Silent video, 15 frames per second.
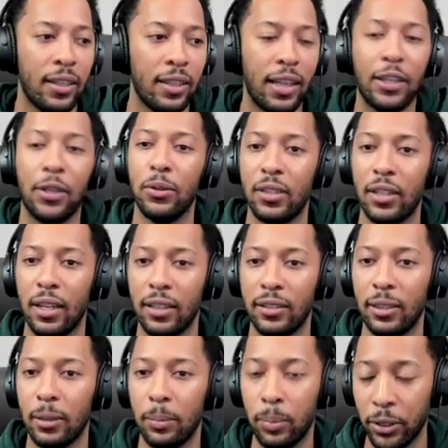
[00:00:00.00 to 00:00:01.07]
like you said,
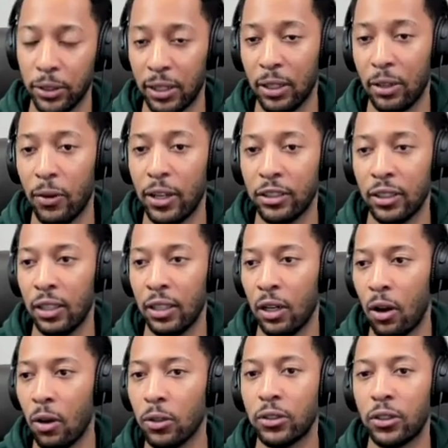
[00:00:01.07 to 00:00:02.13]
to push iteration and
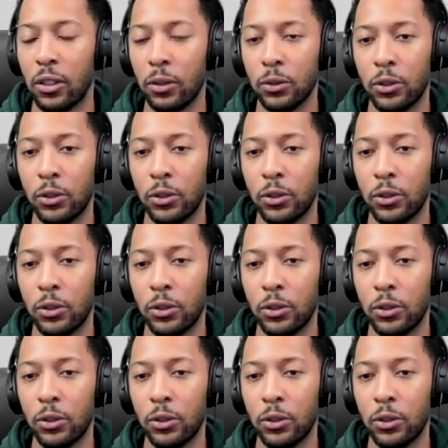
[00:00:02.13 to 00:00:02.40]
also